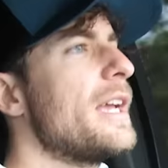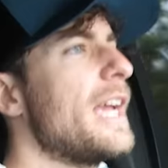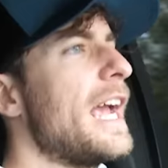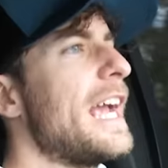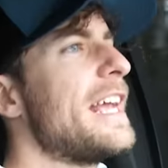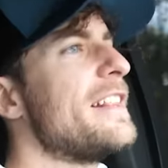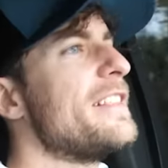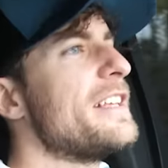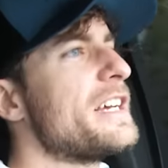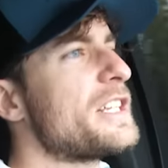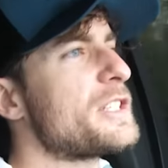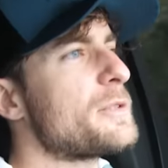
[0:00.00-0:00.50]

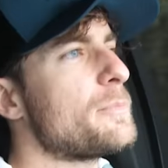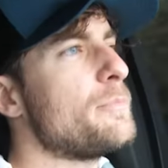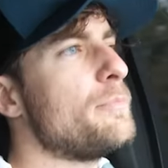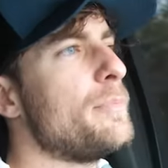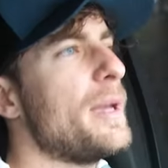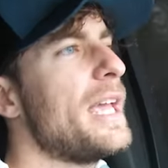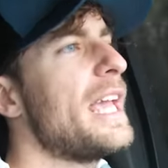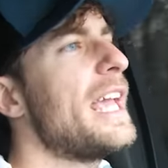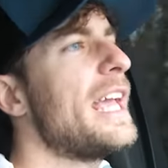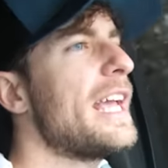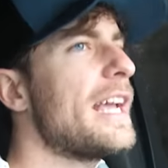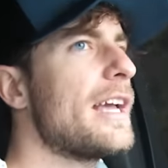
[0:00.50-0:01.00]
In this
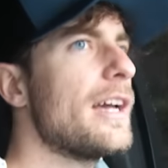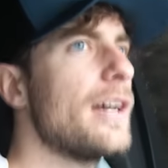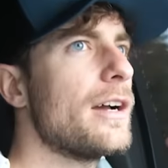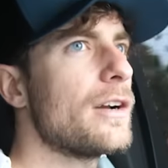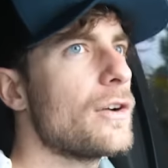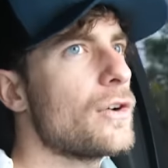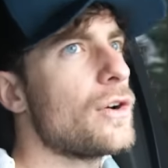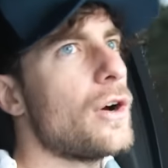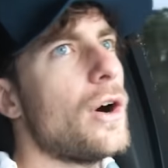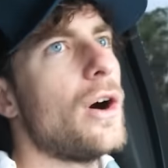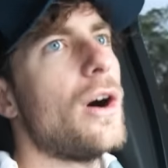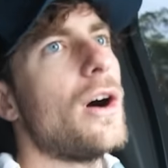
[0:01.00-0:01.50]
big
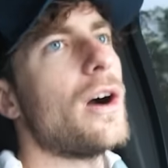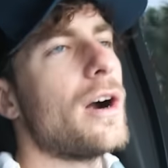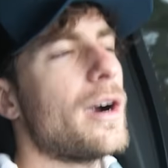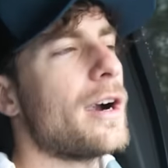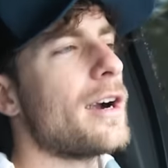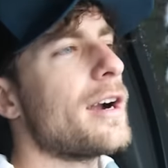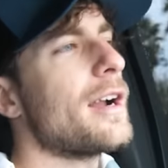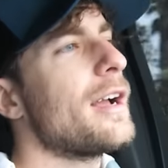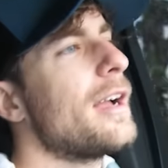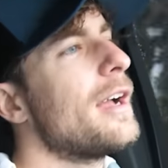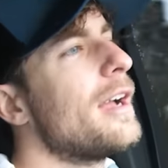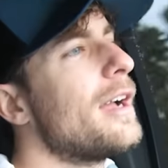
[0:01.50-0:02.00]

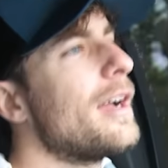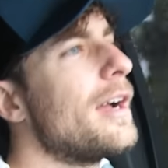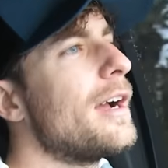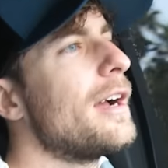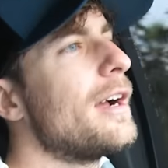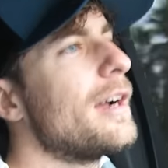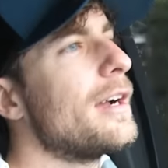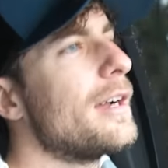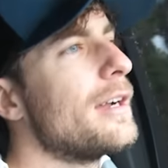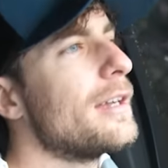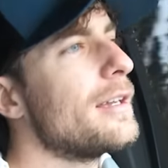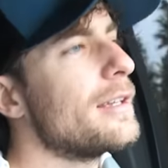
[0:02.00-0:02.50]
car,
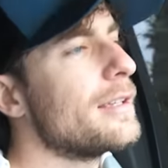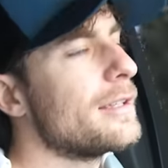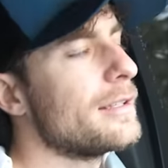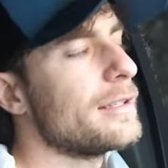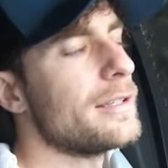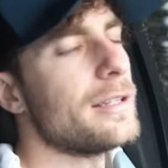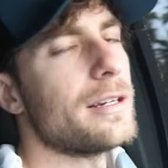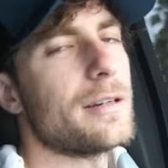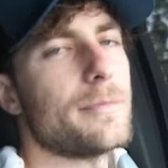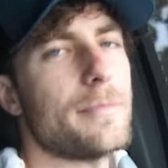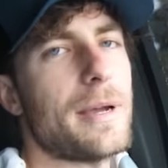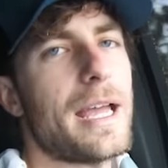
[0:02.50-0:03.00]

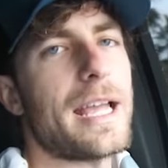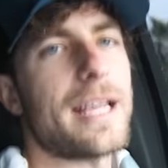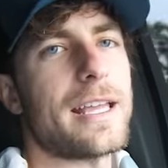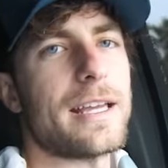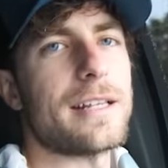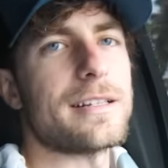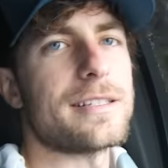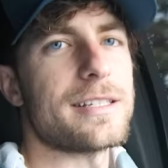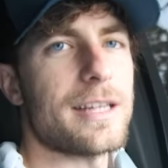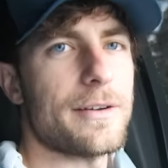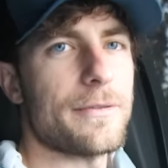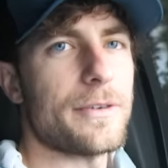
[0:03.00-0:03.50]
you're
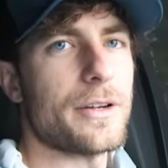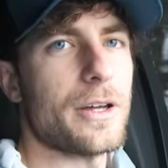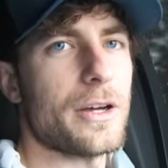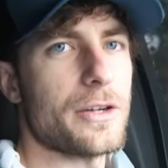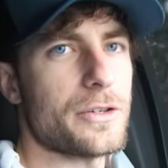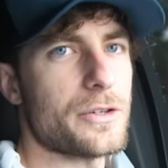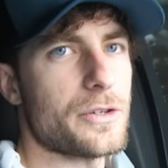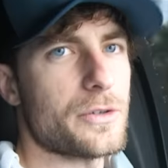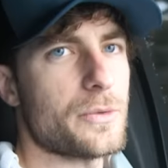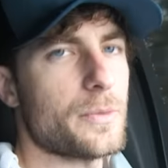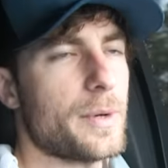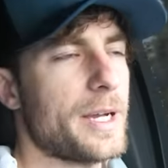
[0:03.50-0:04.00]
making 700